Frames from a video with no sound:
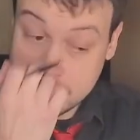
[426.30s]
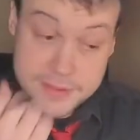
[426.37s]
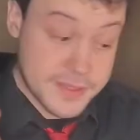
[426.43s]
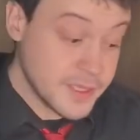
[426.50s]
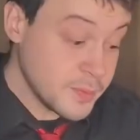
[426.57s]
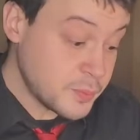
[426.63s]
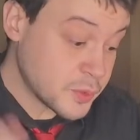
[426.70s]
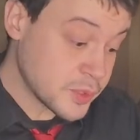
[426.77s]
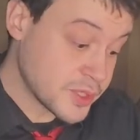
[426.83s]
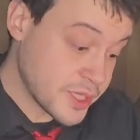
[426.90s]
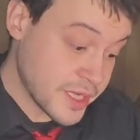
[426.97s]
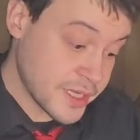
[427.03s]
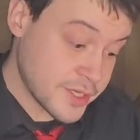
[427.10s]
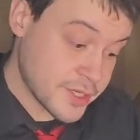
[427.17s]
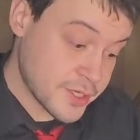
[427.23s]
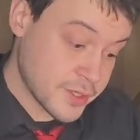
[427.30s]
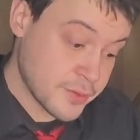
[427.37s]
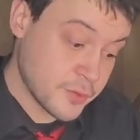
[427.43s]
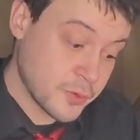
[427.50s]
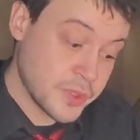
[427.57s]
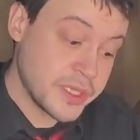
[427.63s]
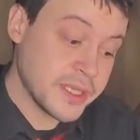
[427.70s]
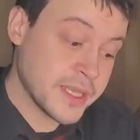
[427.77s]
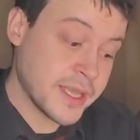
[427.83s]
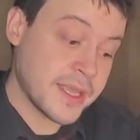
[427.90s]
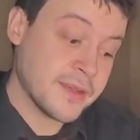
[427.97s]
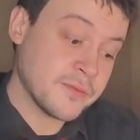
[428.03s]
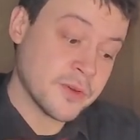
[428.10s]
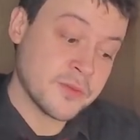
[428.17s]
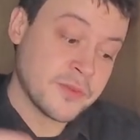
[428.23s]
The projection we
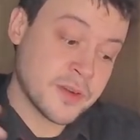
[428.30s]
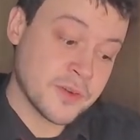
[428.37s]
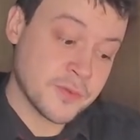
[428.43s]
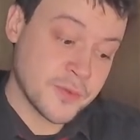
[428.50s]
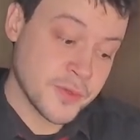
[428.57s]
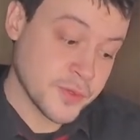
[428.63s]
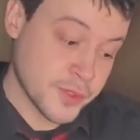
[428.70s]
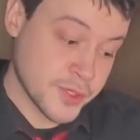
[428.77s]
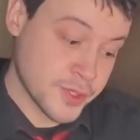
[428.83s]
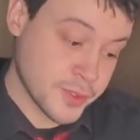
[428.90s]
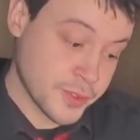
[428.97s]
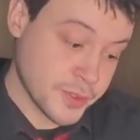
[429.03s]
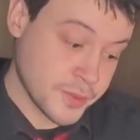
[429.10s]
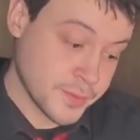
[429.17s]
have of our future